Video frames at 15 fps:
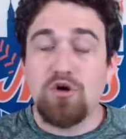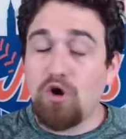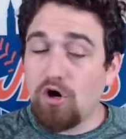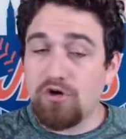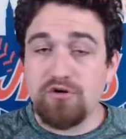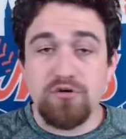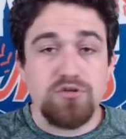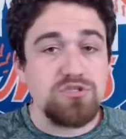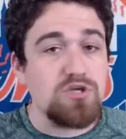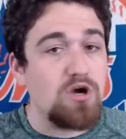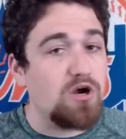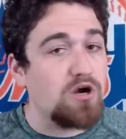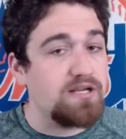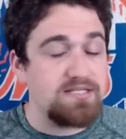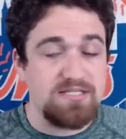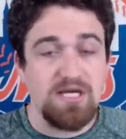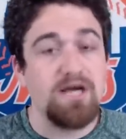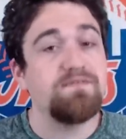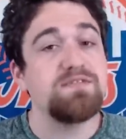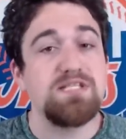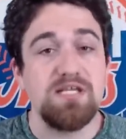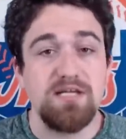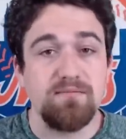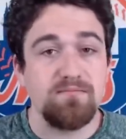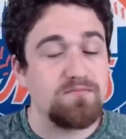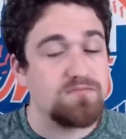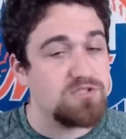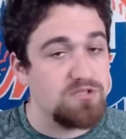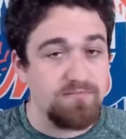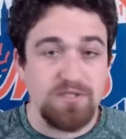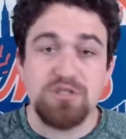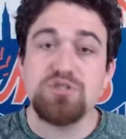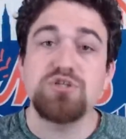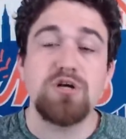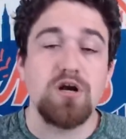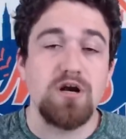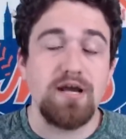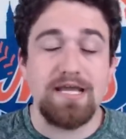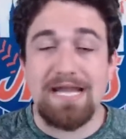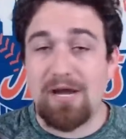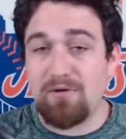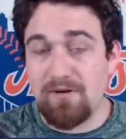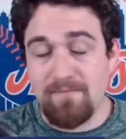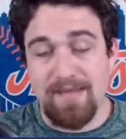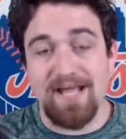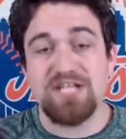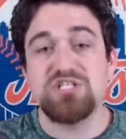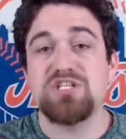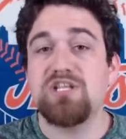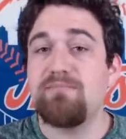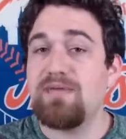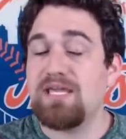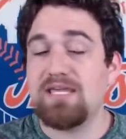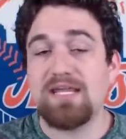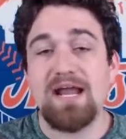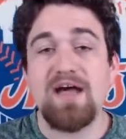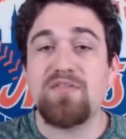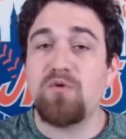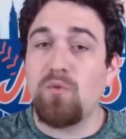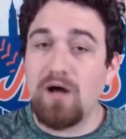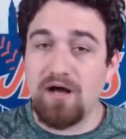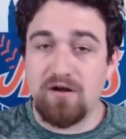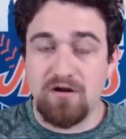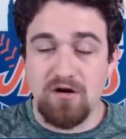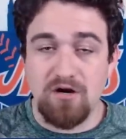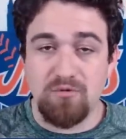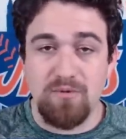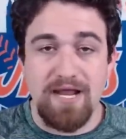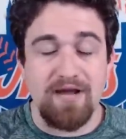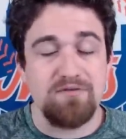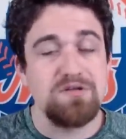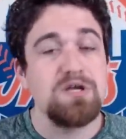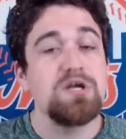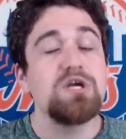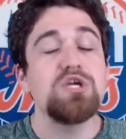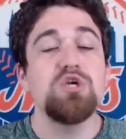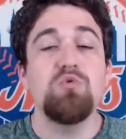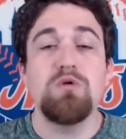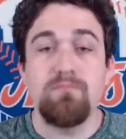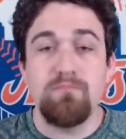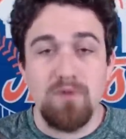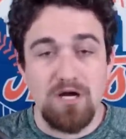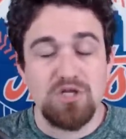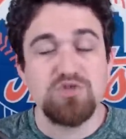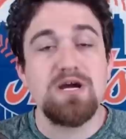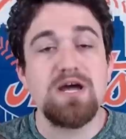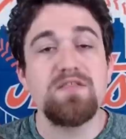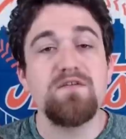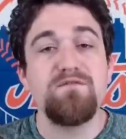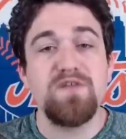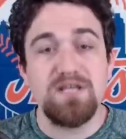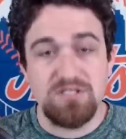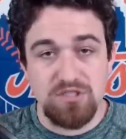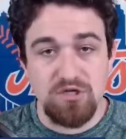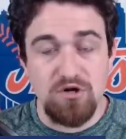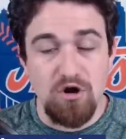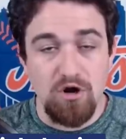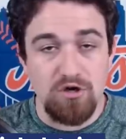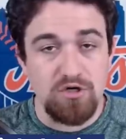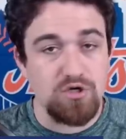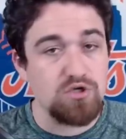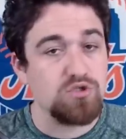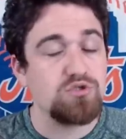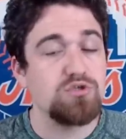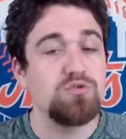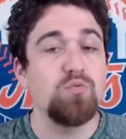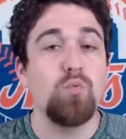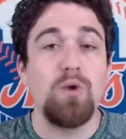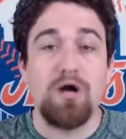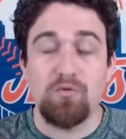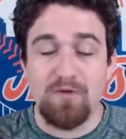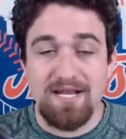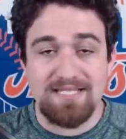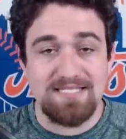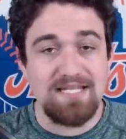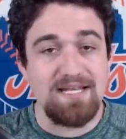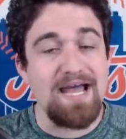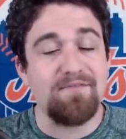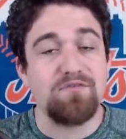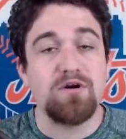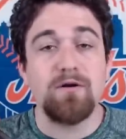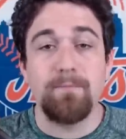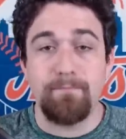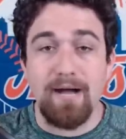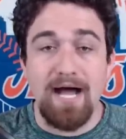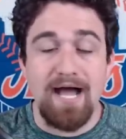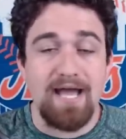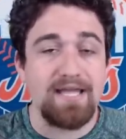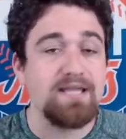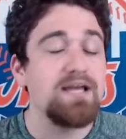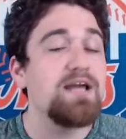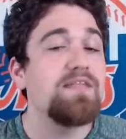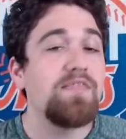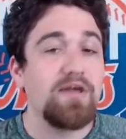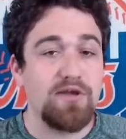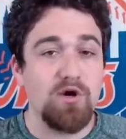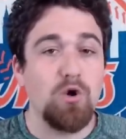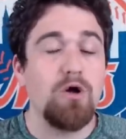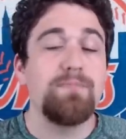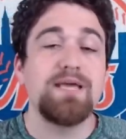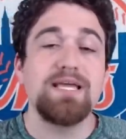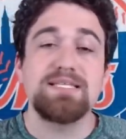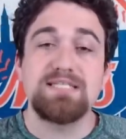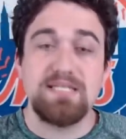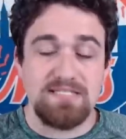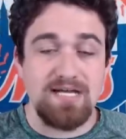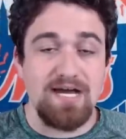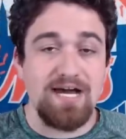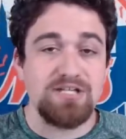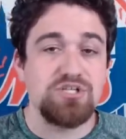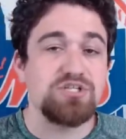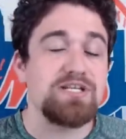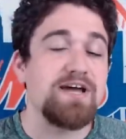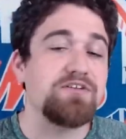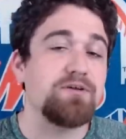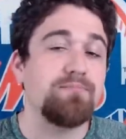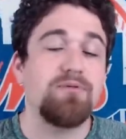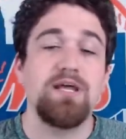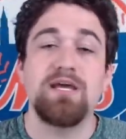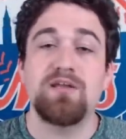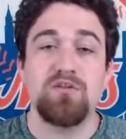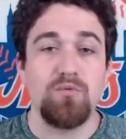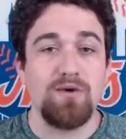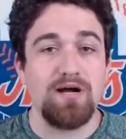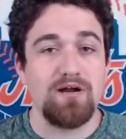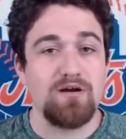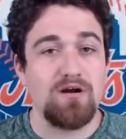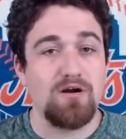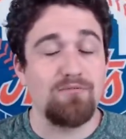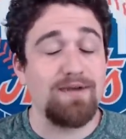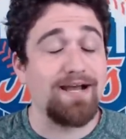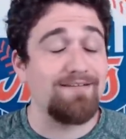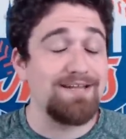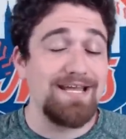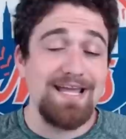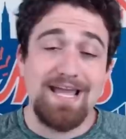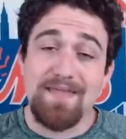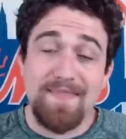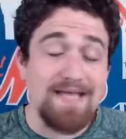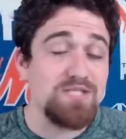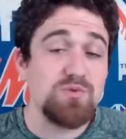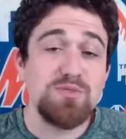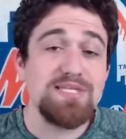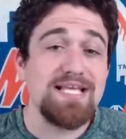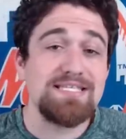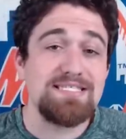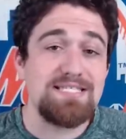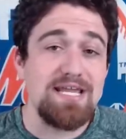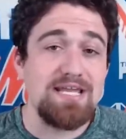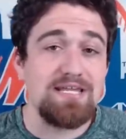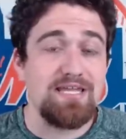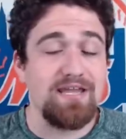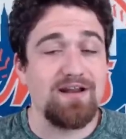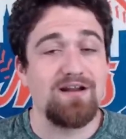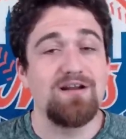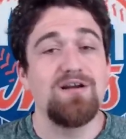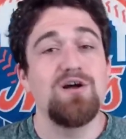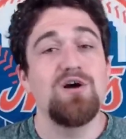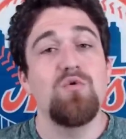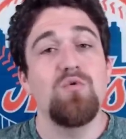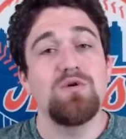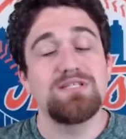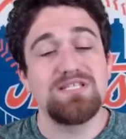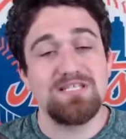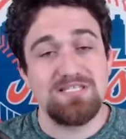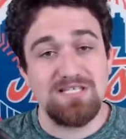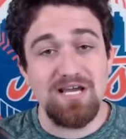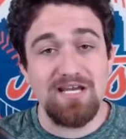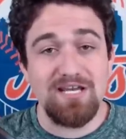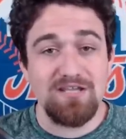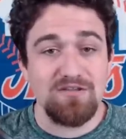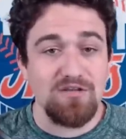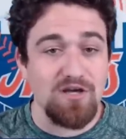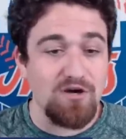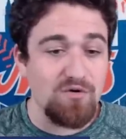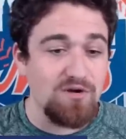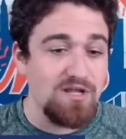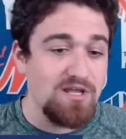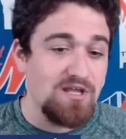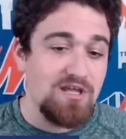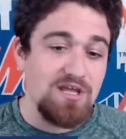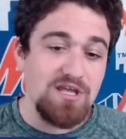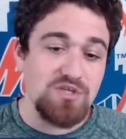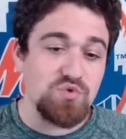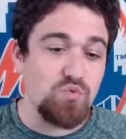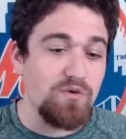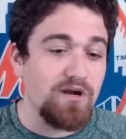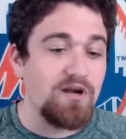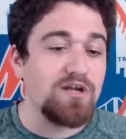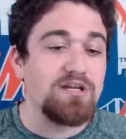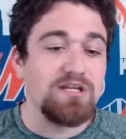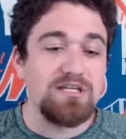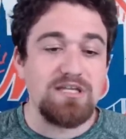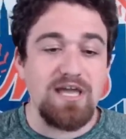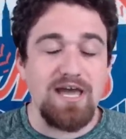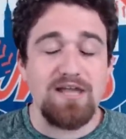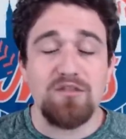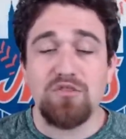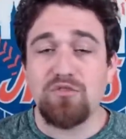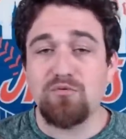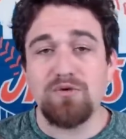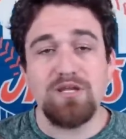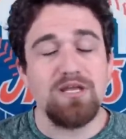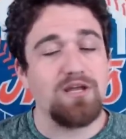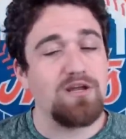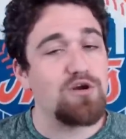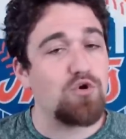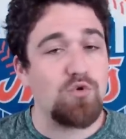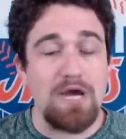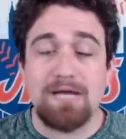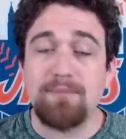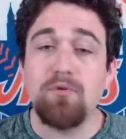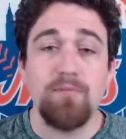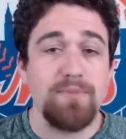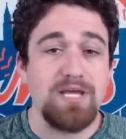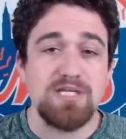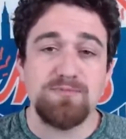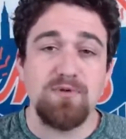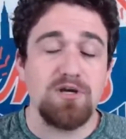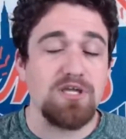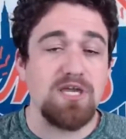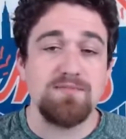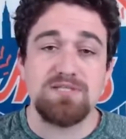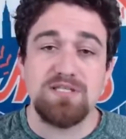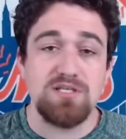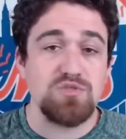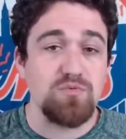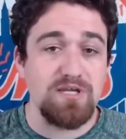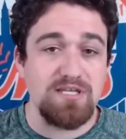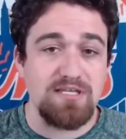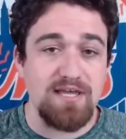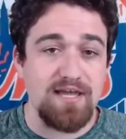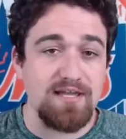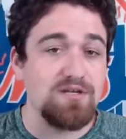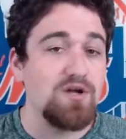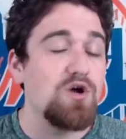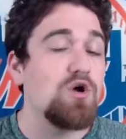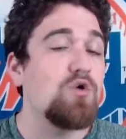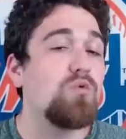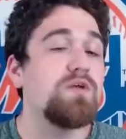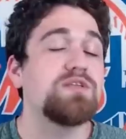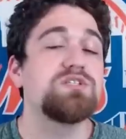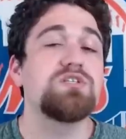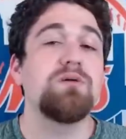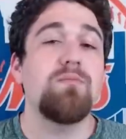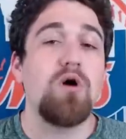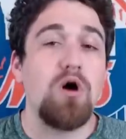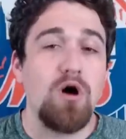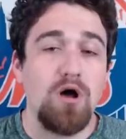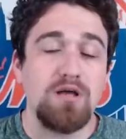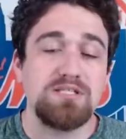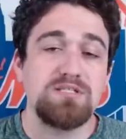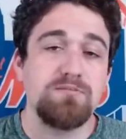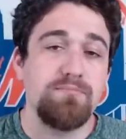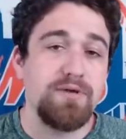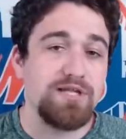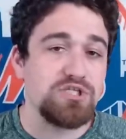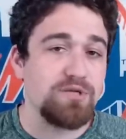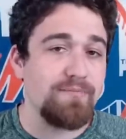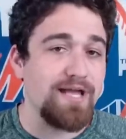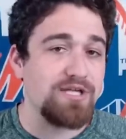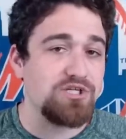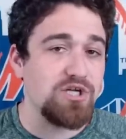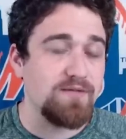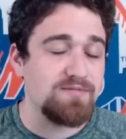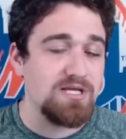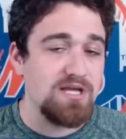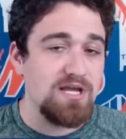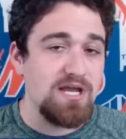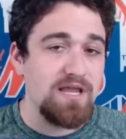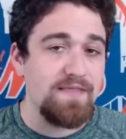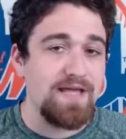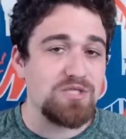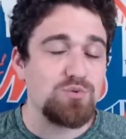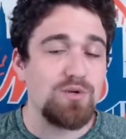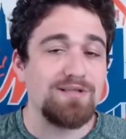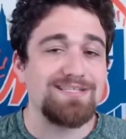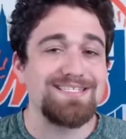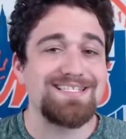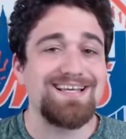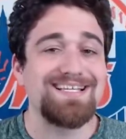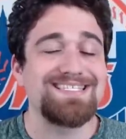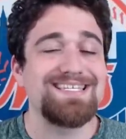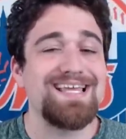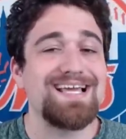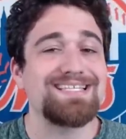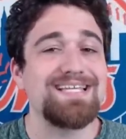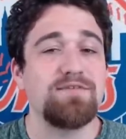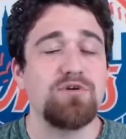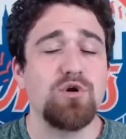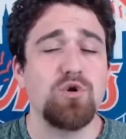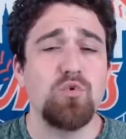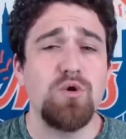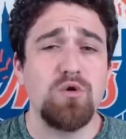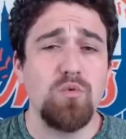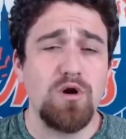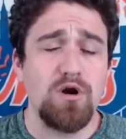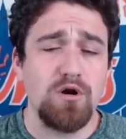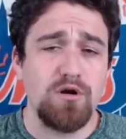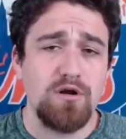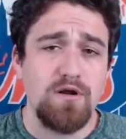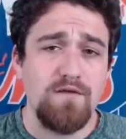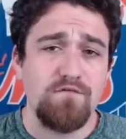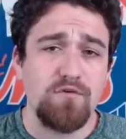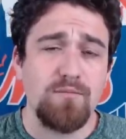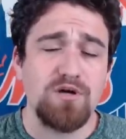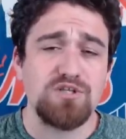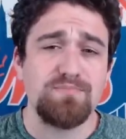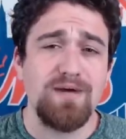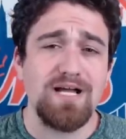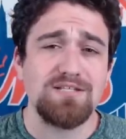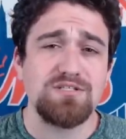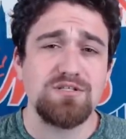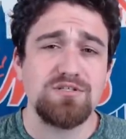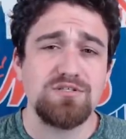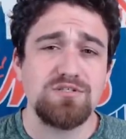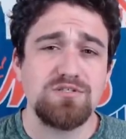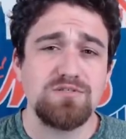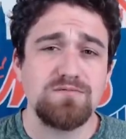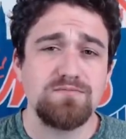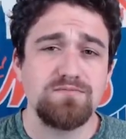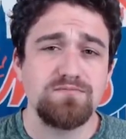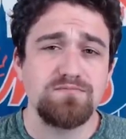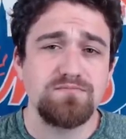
Cardinals are a tough team, to be sure, and I would imagine they make it out of the wild card round. You would much rather face the Cardinals well-rested after a bye than go up against the Dodgers after playing in the wild card round. And that's what's at stake here. What's exciting, though, is we're going to get 3 incredible baseball games this weekend with some awesome pitching matchups, and that's what I'll discuss next after a quick word from our sponsors.